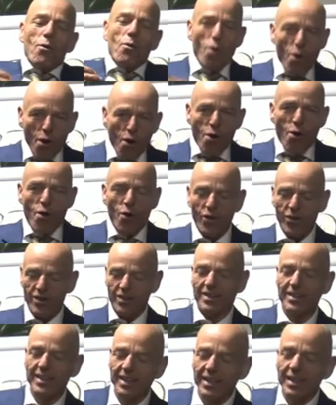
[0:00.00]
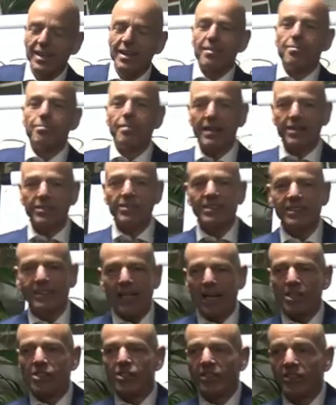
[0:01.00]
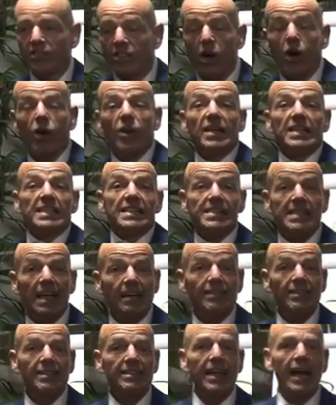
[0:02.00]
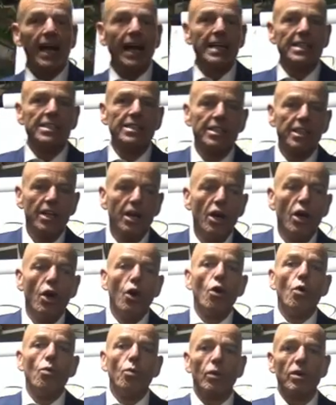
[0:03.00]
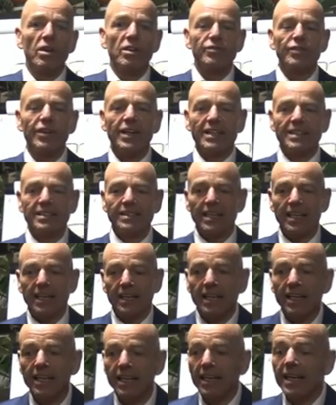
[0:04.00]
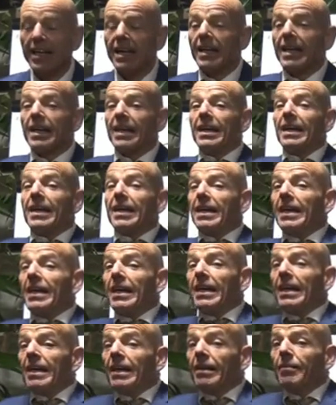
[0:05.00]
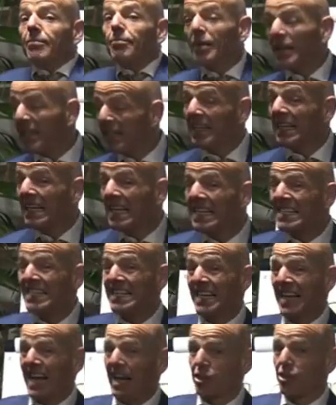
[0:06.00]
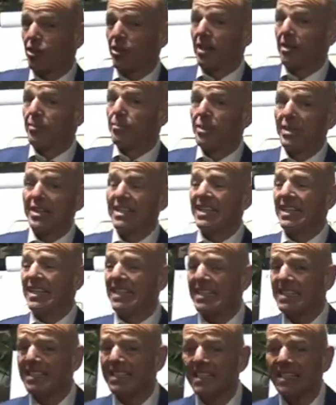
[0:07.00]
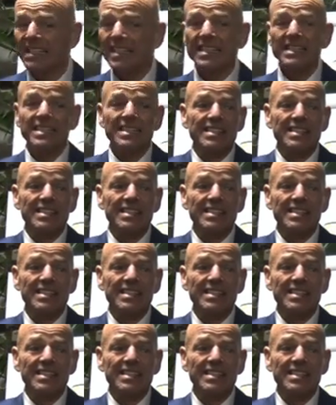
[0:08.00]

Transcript: Woo! Back to the schedule. So, 7 days water fasting. Pretty easy, actually. Pretty easy.